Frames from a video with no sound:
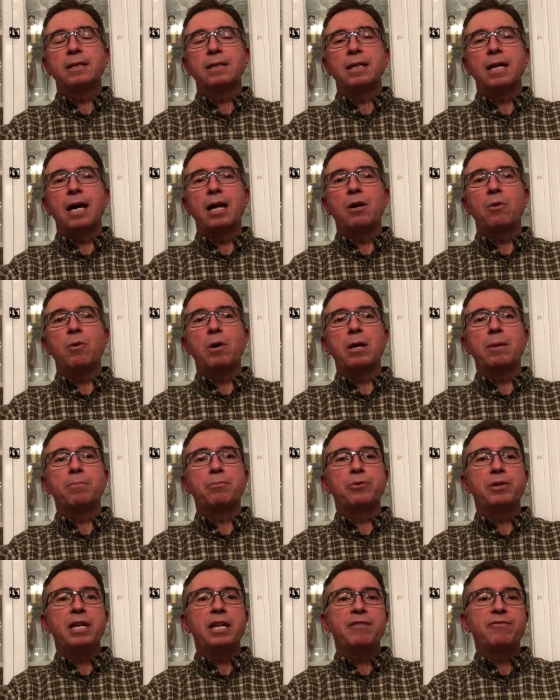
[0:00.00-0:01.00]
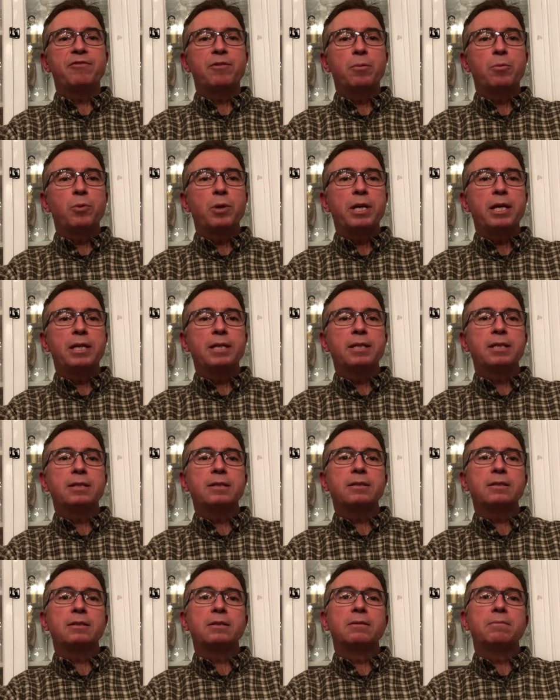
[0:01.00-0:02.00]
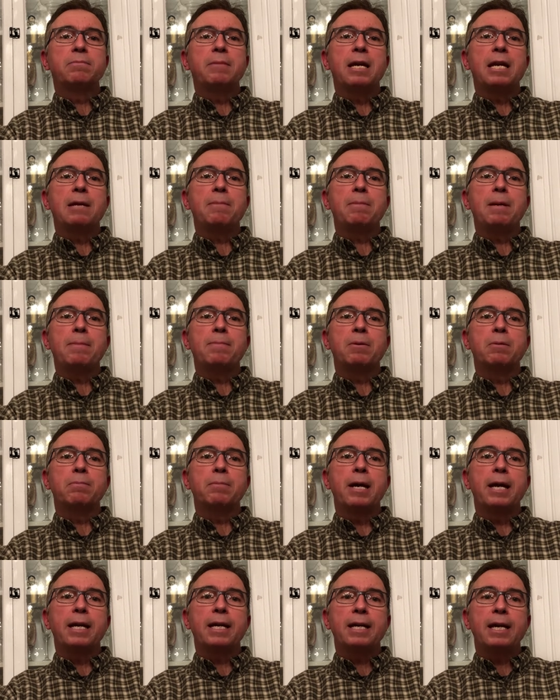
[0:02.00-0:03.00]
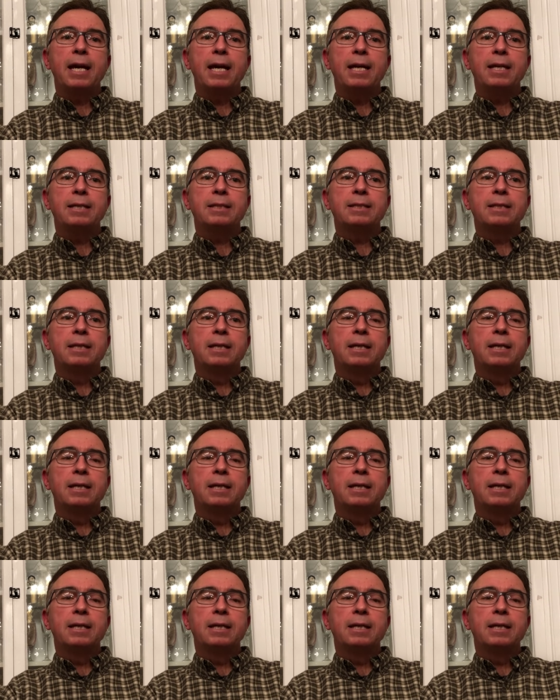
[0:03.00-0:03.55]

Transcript: I don't want to breed from weakness. Many people medicate